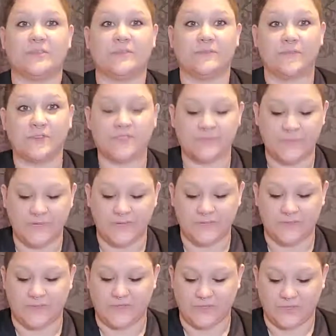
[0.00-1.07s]
the first minute
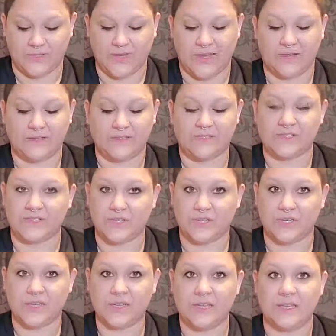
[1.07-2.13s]
we took it out and
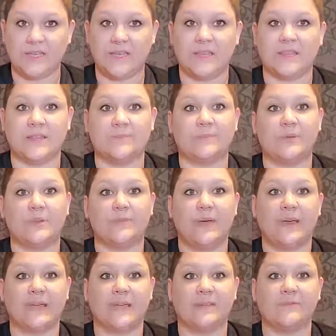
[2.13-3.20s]
stirred it and then put it
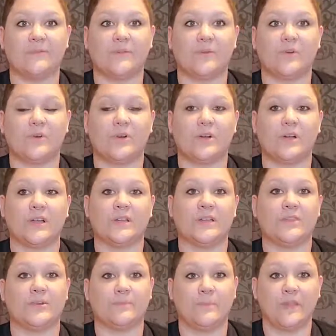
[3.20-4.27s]
back in for
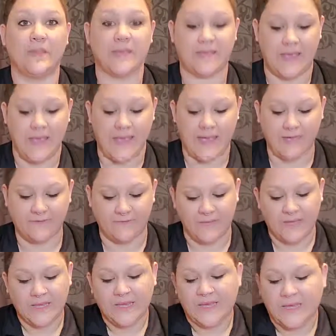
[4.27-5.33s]
another 1.5 minutes,
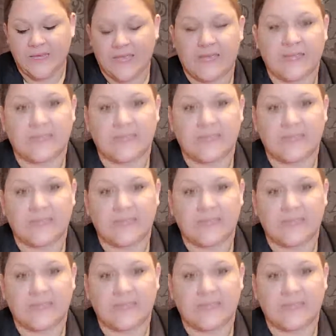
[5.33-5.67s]
and it